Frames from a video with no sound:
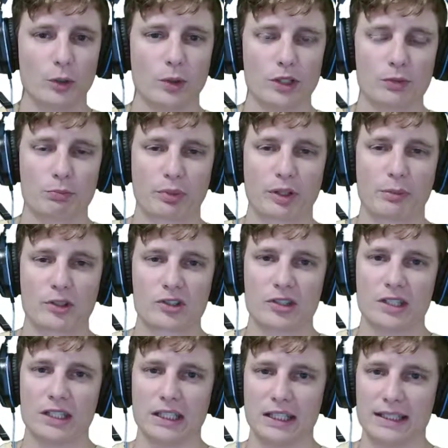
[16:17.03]
is pretty much
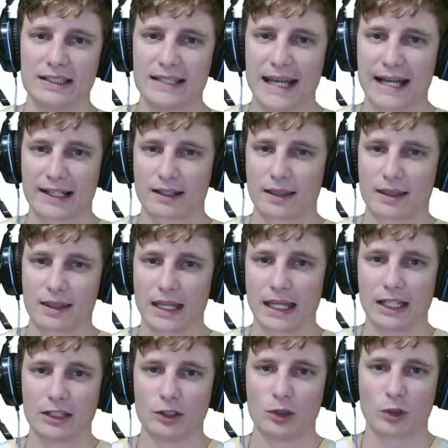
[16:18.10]
the exact
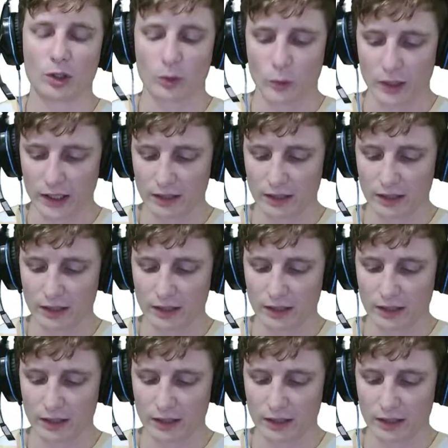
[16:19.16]
thing that you're gonna want.